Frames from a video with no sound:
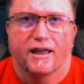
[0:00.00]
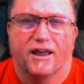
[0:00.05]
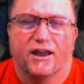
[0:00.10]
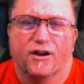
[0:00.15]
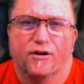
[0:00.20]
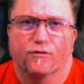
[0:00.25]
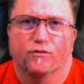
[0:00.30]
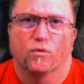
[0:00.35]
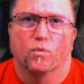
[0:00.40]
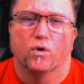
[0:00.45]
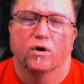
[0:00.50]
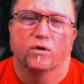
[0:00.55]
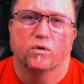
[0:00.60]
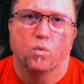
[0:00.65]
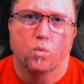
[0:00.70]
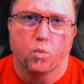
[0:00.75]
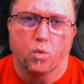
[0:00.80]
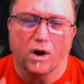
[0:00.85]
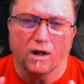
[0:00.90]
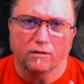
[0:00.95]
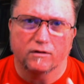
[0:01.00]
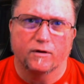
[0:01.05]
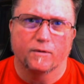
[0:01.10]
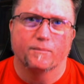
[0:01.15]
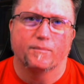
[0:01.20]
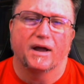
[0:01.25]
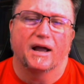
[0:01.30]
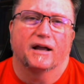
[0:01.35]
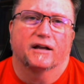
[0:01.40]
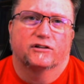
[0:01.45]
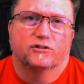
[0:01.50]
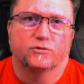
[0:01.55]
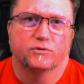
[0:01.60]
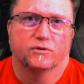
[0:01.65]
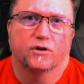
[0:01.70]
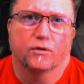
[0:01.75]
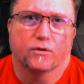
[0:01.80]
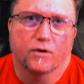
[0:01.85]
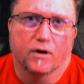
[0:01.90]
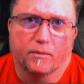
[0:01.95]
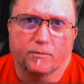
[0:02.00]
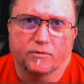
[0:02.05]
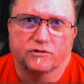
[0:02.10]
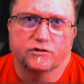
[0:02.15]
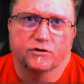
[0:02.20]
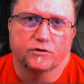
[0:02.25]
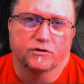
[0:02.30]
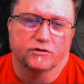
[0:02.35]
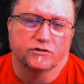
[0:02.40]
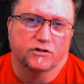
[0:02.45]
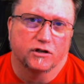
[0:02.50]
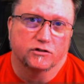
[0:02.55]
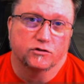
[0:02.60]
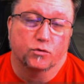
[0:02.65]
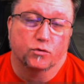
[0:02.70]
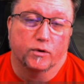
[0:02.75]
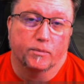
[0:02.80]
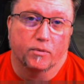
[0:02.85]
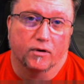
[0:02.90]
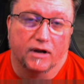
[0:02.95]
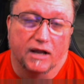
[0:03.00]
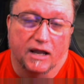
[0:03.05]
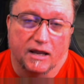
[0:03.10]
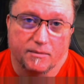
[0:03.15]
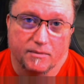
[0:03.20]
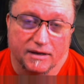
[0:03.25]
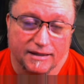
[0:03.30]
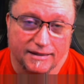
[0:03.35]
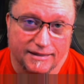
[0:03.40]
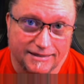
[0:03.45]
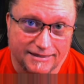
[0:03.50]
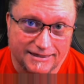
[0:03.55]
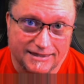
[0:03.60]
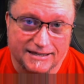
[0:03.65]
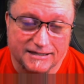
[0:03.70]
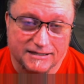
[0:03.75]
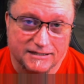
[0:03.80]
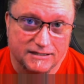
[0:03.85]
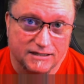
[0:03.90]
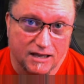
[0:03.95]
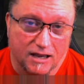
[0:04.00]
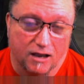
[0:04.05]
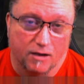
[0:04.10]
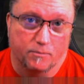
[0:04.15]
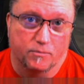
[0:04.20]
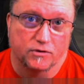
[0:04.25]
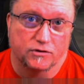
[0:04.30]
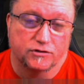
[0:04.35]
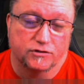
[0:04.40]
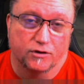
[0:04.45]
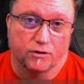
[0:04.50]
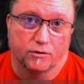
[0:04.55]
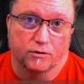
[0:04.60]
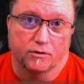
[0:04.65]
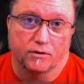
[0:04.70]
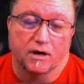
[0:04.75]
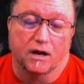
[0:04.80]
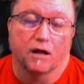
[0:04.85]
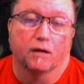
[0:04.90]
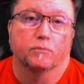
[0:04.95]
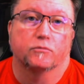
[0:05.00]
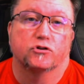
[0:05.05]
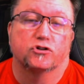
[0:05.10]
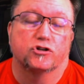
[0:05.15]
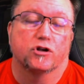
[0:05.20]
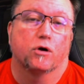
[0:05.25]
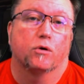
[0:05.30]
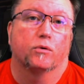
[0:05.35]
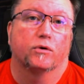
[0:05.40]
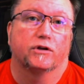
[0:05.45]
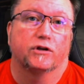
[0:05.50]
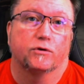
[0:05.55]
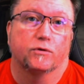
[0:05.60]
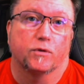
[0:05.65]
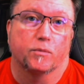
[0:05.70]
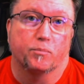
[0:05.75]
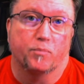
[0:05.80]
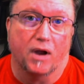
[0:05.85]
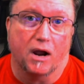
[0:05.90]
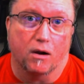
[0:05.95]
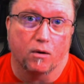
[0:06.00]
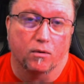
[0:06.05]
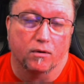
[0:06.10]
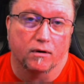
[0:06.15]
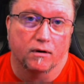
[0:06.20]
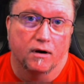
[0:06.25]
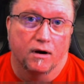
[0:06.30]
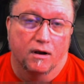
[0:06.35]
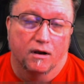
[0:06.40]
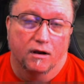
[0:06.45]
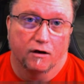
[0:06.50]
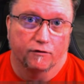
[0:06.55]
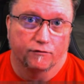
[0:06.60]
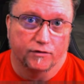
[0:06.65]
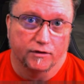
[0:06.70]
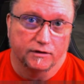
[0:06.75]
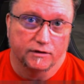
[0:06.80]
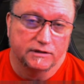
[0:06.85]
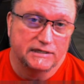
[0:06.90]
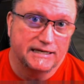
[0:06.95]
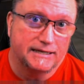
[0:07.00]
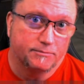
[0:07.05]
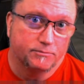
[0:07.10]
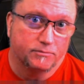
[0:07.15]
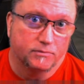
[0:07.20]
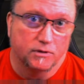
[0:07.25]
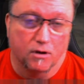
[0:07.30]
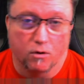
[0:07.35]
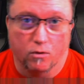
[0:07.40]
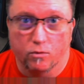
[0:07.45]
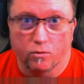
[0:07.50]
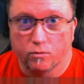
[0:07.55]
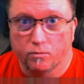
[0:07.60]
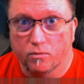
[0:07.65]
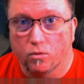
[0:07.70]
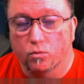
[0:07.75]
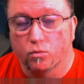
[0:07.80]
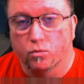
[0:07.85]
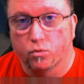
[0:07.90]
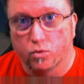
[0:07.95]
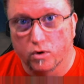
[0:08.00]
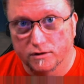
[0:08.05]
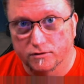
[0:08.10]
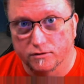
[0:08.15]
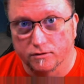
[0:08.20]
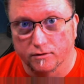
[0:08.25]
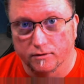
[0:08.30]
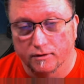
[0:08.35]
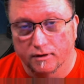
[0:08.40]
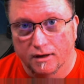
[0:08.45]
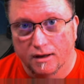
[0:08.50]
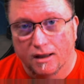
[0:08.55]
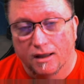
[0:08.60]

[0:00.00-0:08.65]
Hey everyone, welcome back to another episode of Tusk Gaming. In this episode, I'm showing you the power of the Deep Gnome Wizard.